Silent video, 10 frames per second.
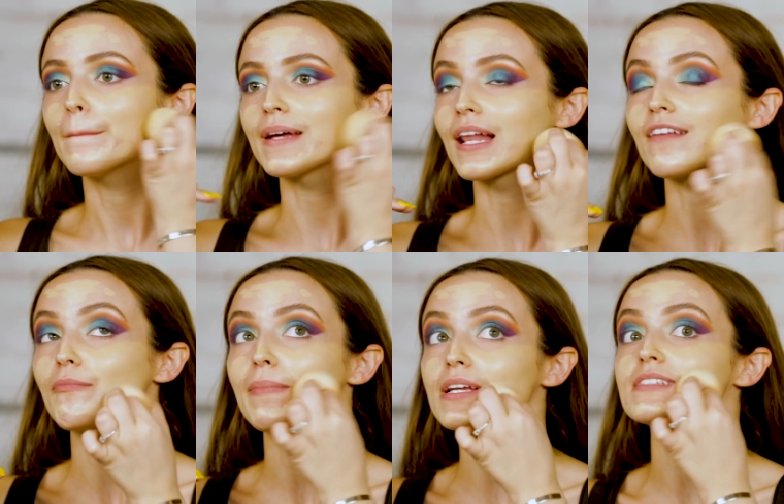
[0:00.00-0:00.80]
But I
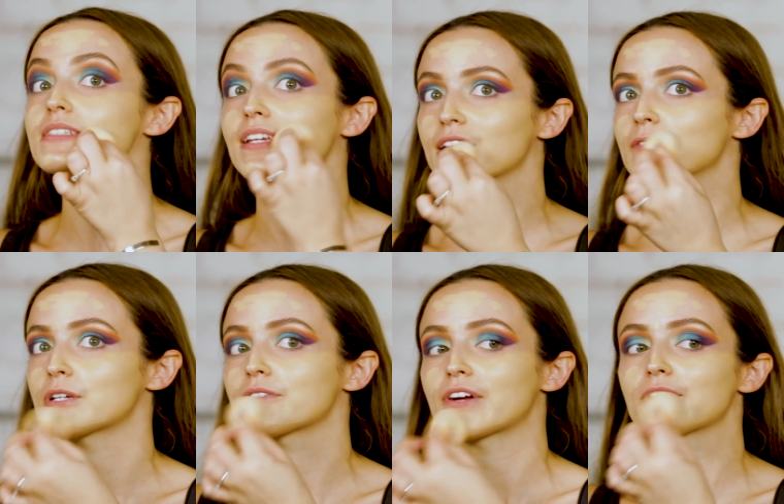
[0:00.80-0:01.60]
love mixing it
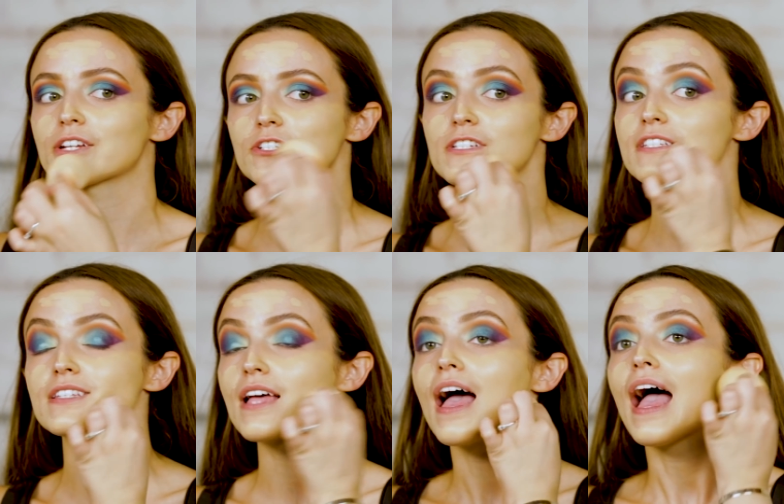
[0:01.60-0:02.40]
with
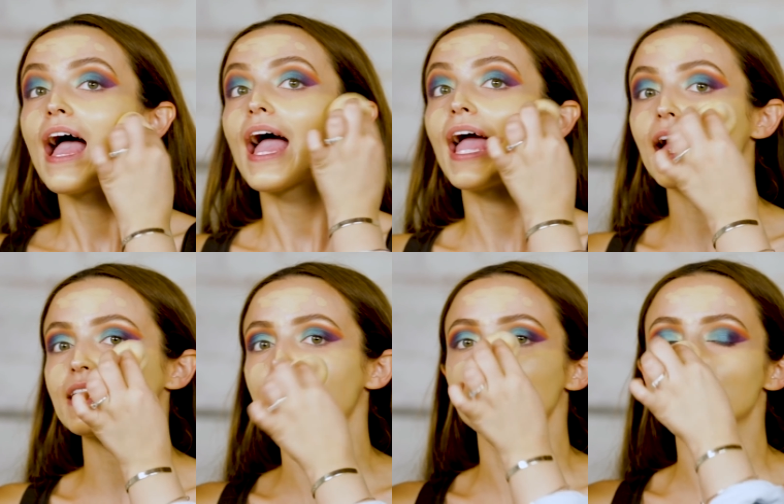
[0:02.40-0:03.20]
foundations.
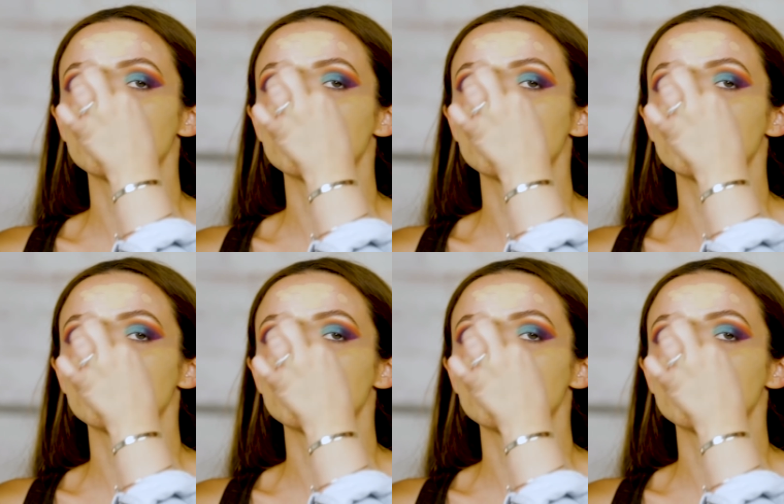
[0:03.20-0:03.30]
And I love it.